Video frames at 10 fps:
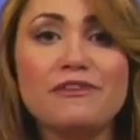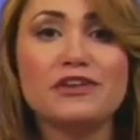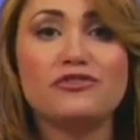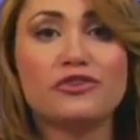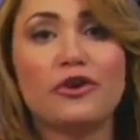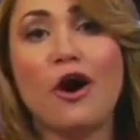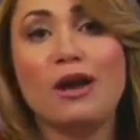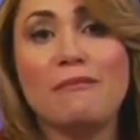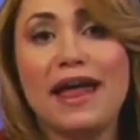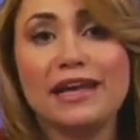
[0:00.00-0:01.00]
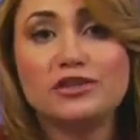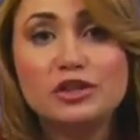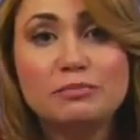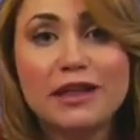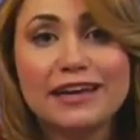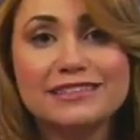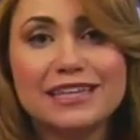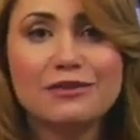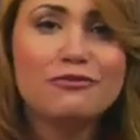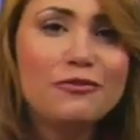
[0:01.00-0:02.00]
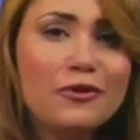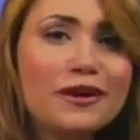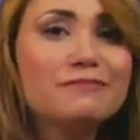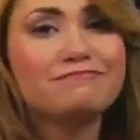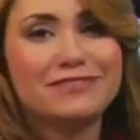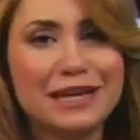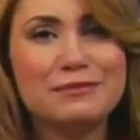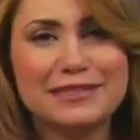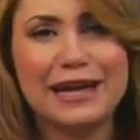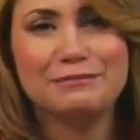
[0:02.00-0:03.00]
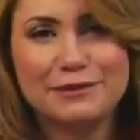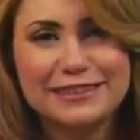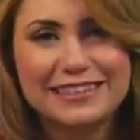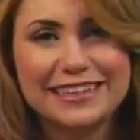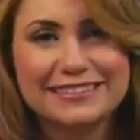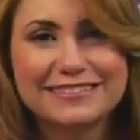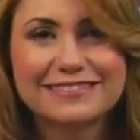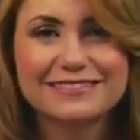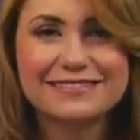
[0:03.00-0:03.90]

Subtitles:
feature automatic duplexing for double-sided printing.